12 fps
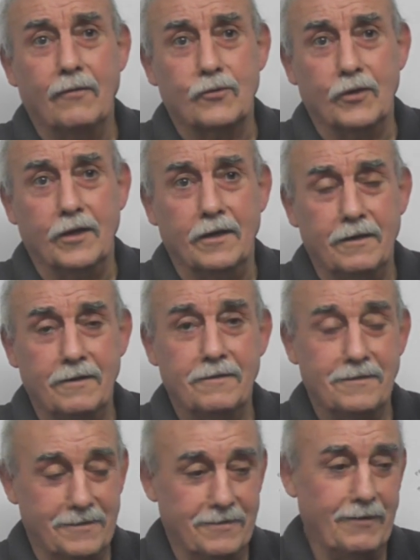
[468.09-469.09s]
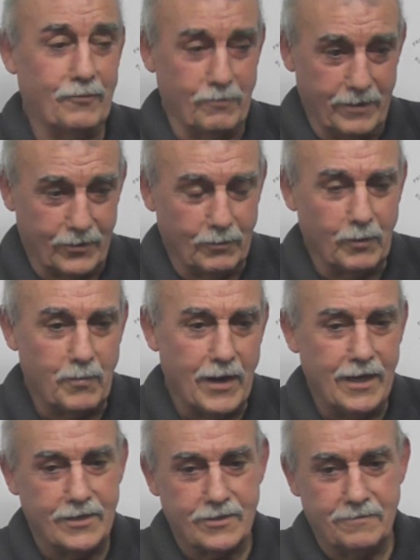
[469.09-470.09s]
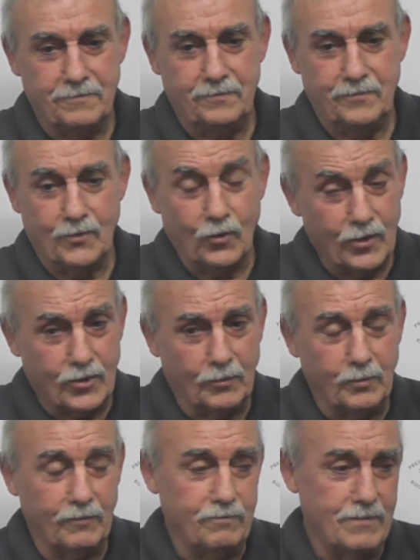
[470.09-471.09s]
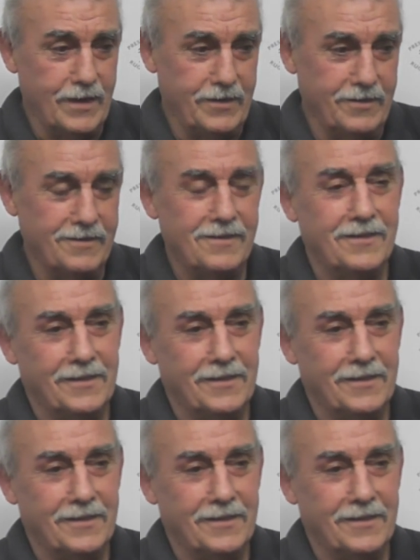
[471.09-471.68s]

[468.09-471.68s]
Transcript: After we had a couple of pints. Only a couple of them, Martin.